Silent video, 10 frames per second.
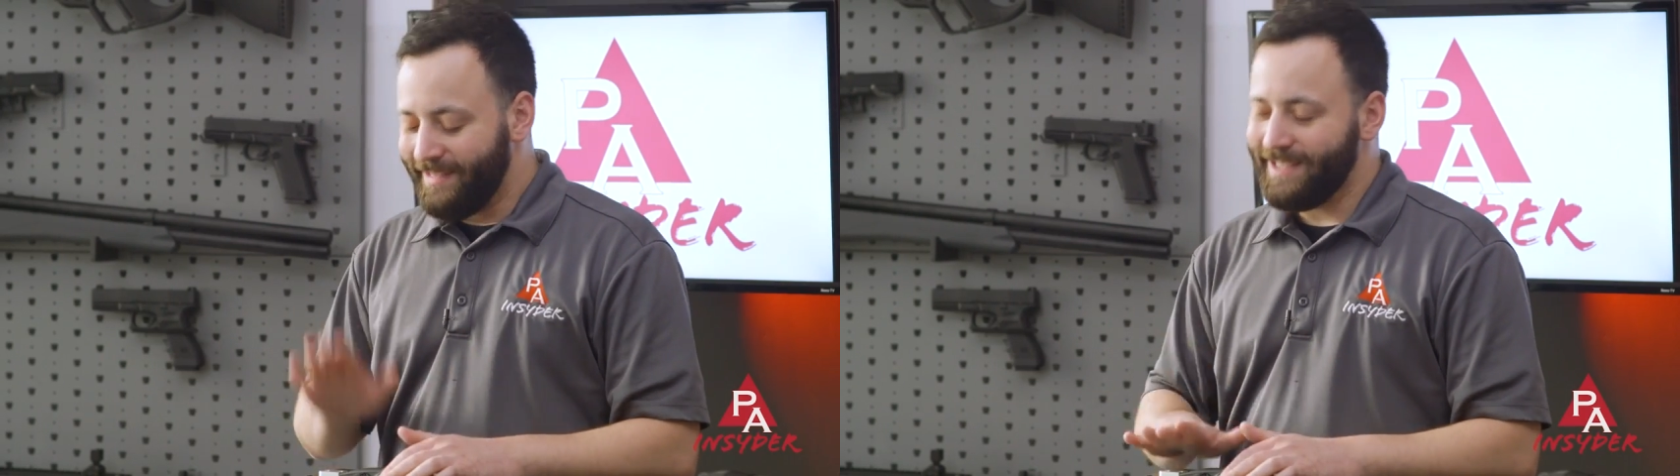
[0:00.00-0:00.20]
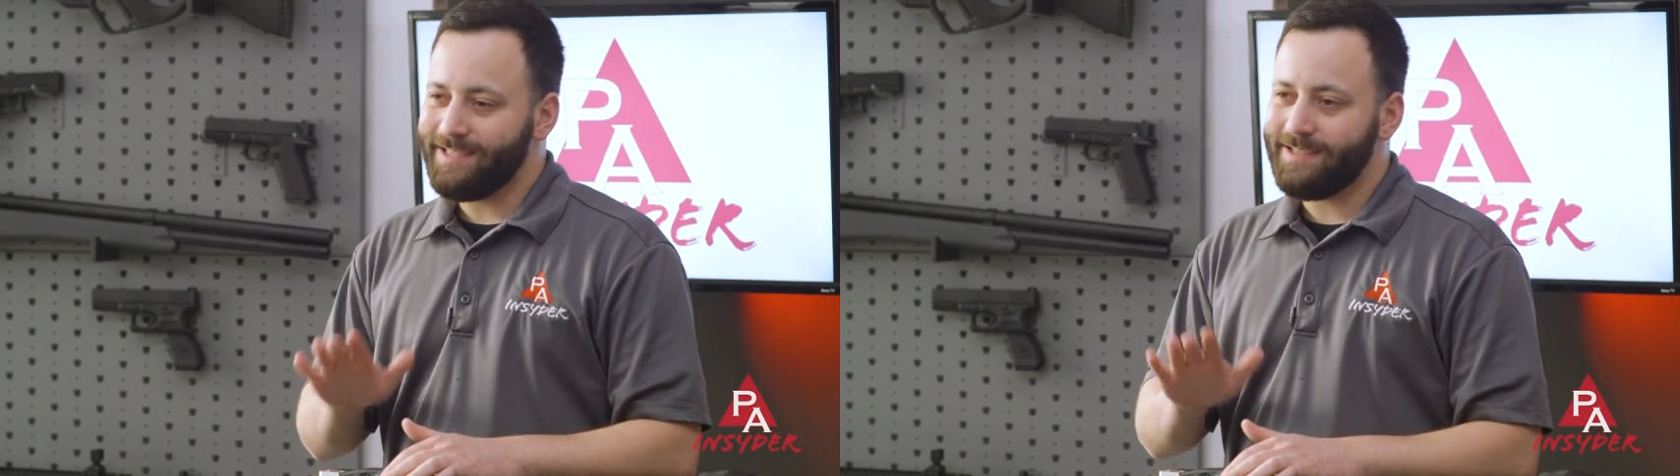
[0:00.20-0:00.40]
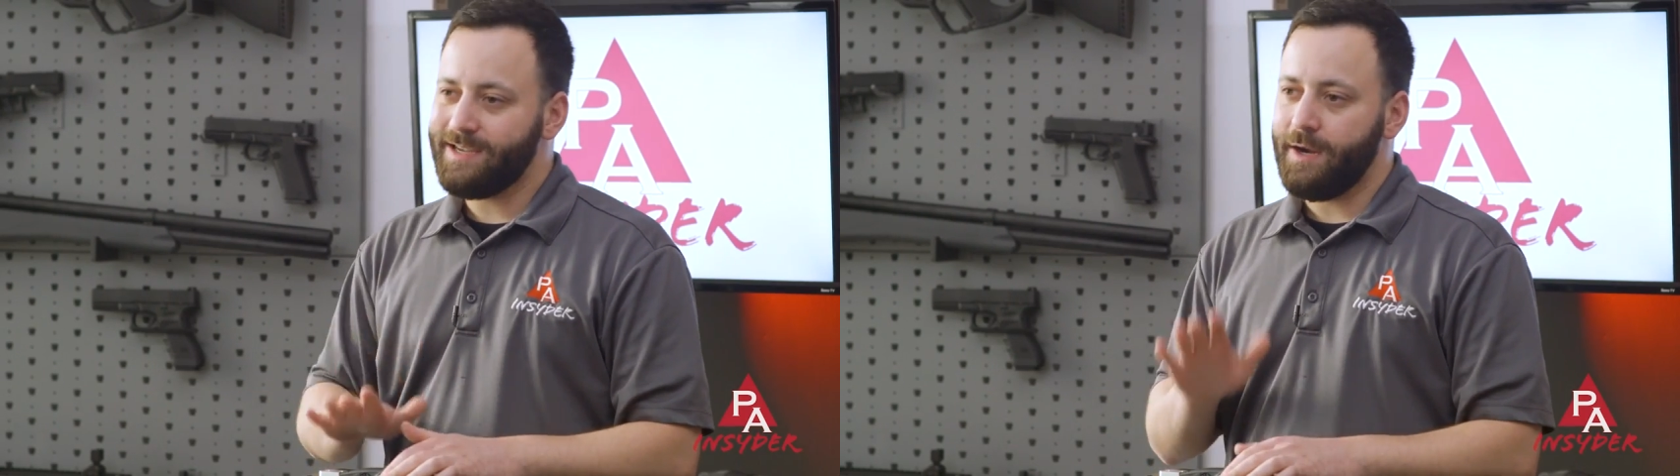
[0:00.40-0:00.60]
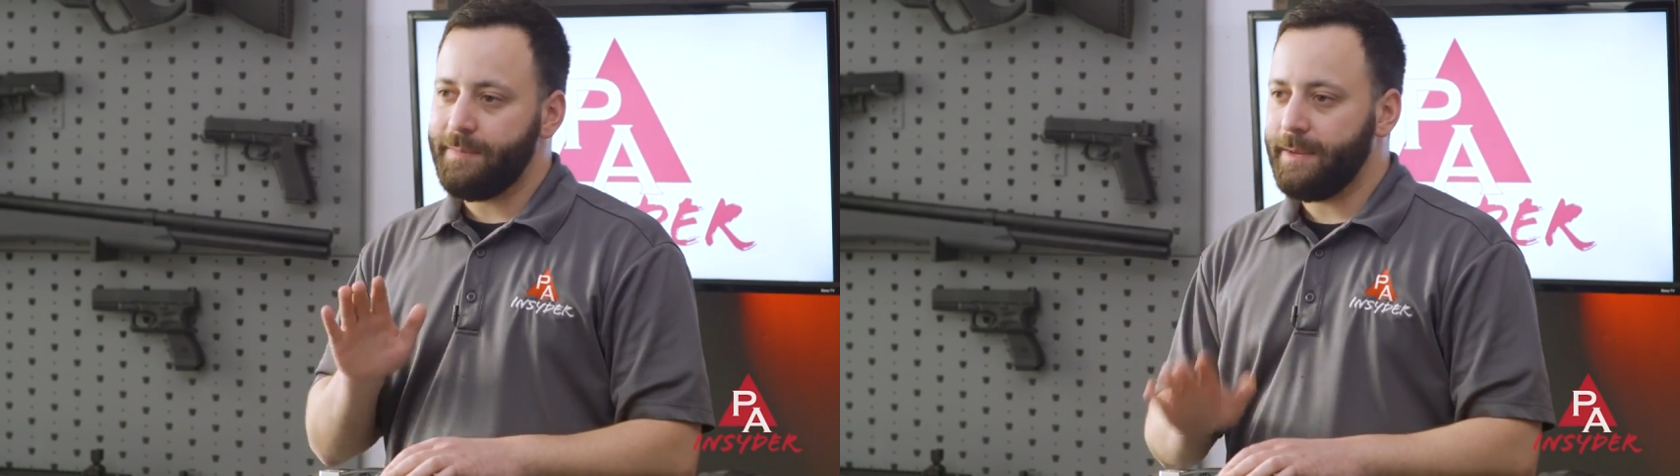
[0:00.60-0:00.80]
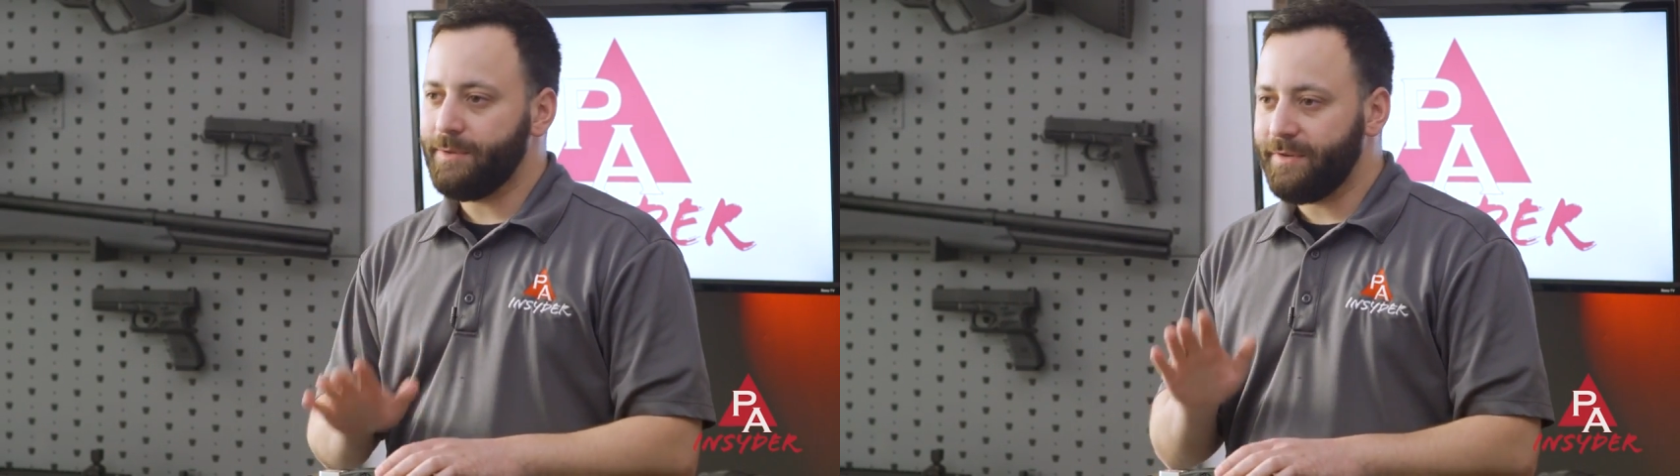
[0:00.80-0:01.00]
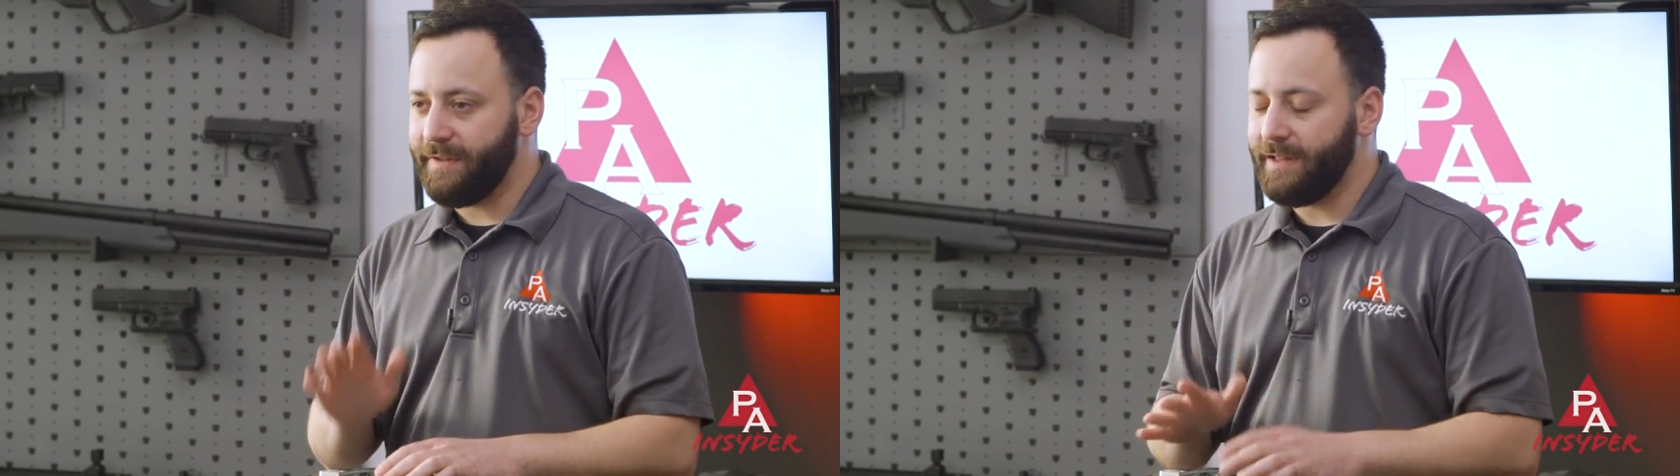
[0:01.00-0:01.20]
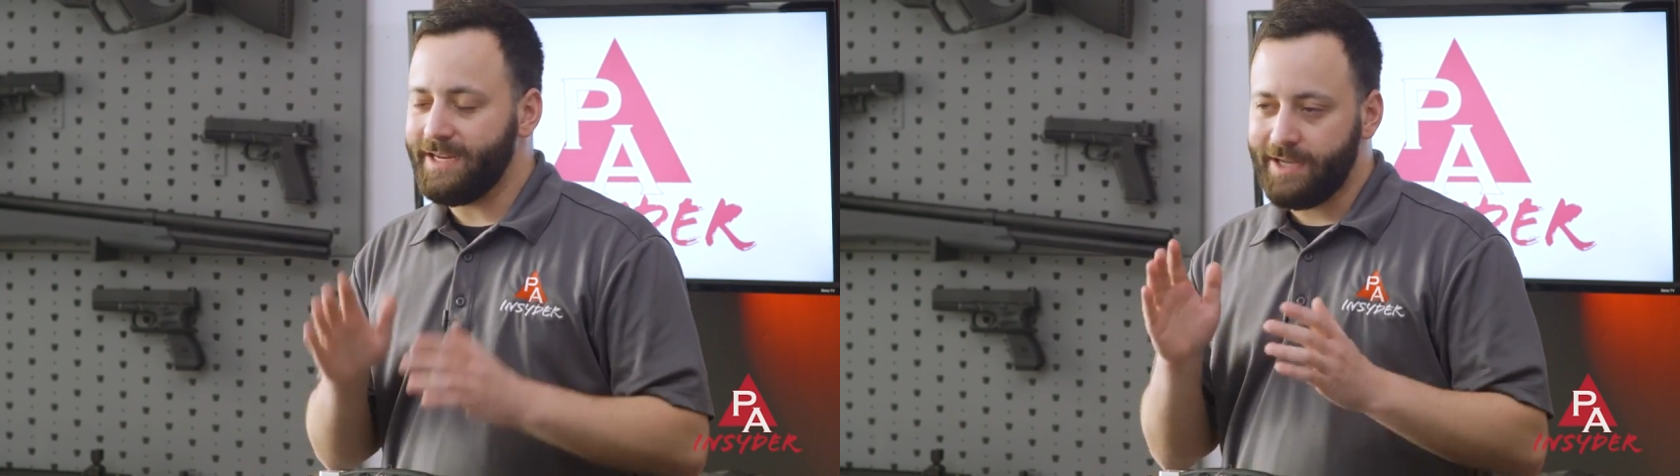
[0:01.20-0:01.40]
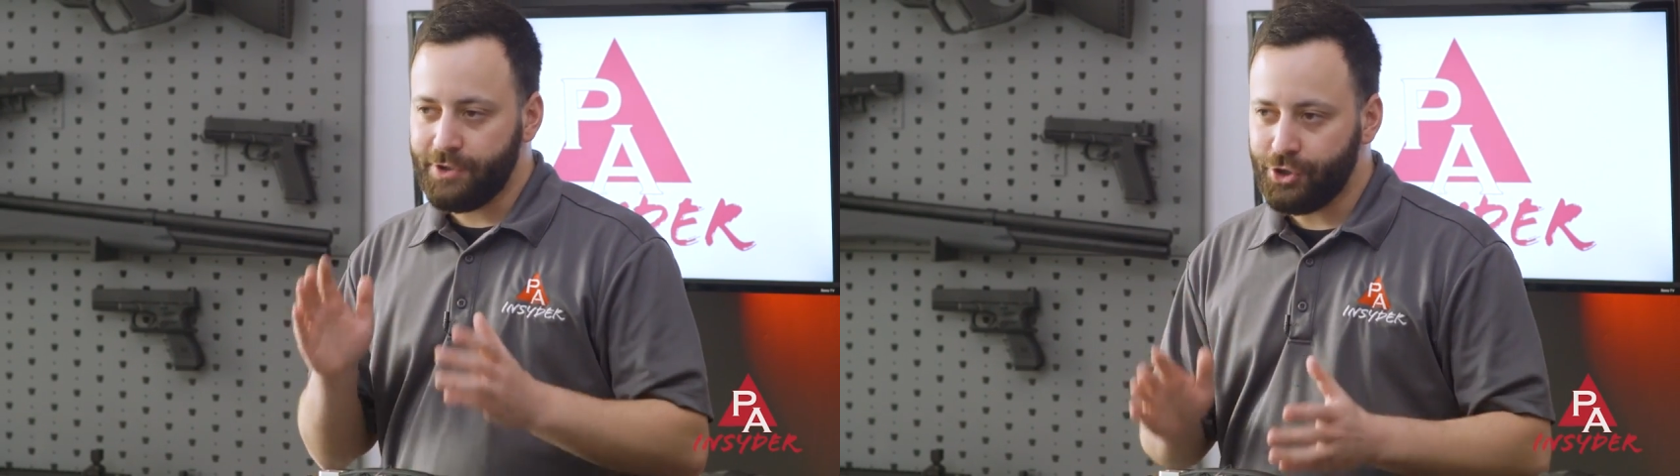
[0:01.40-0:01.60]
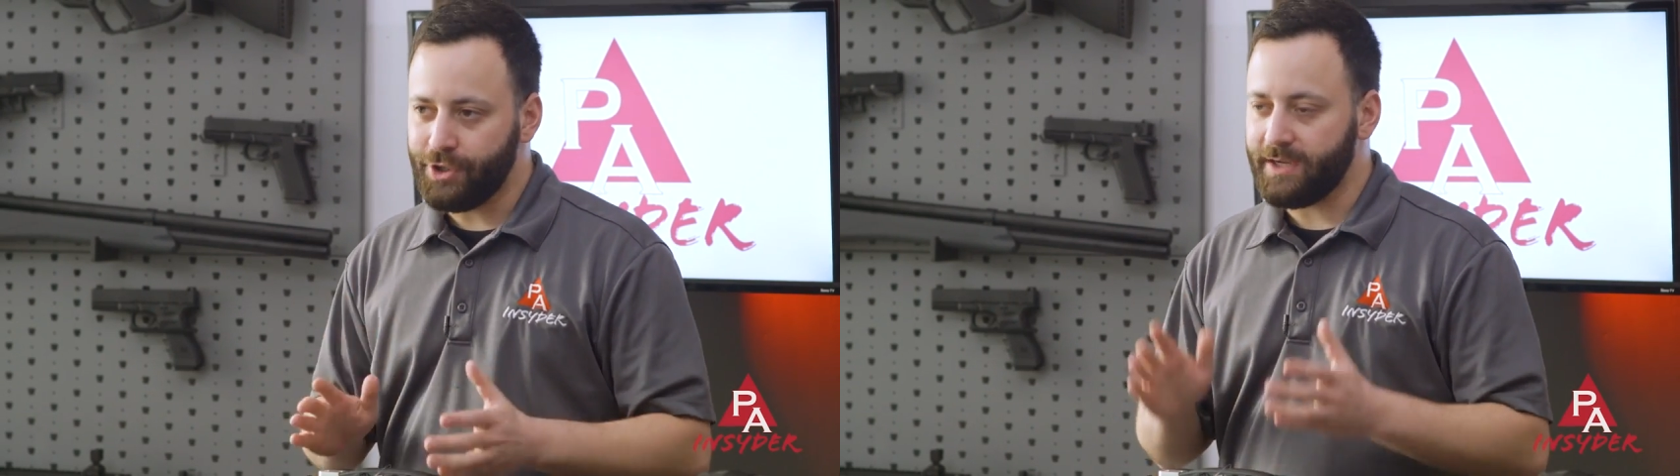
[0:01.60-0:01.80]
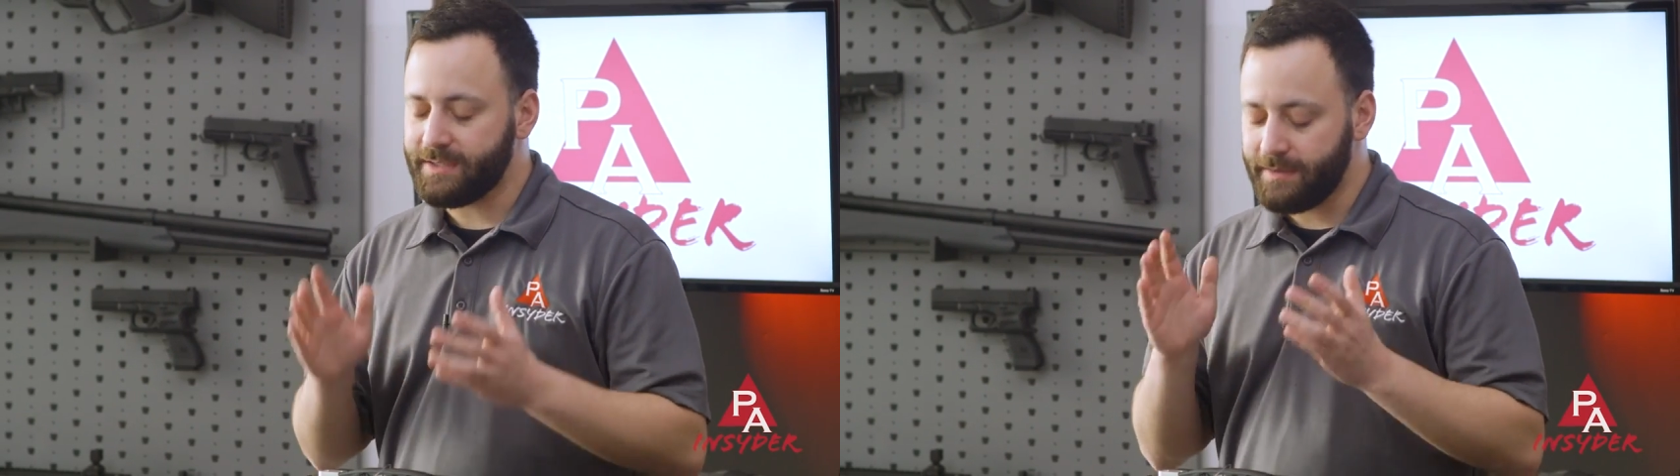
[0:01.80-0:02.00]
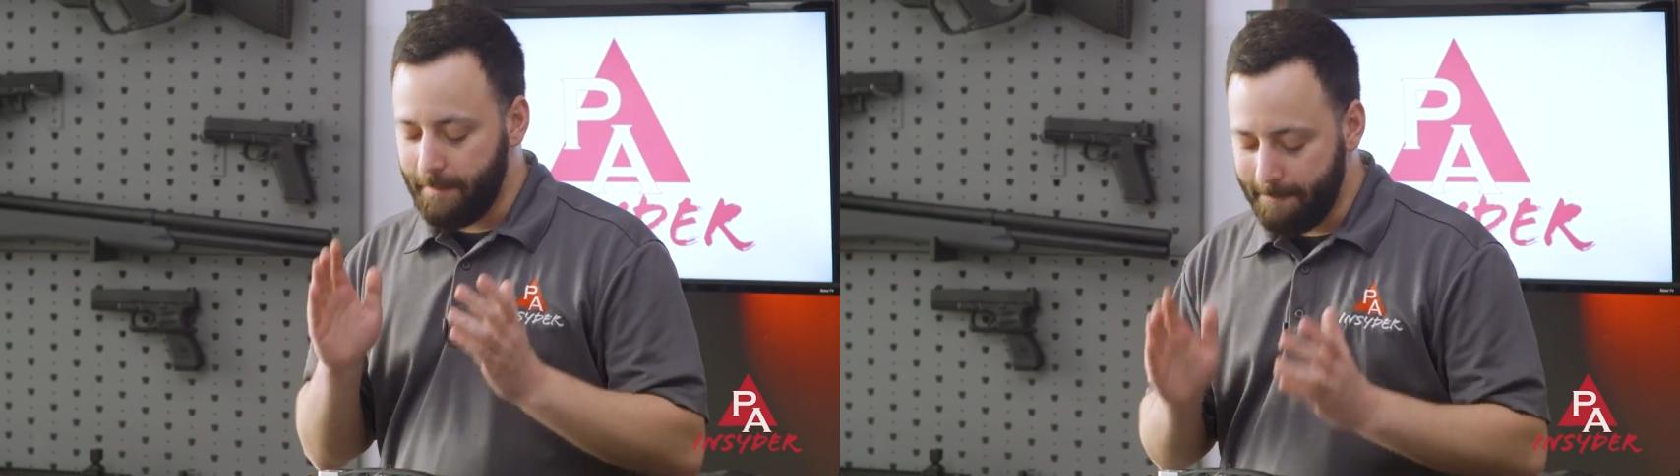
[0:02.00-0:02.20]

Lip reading: This is gonna be able to fill it in just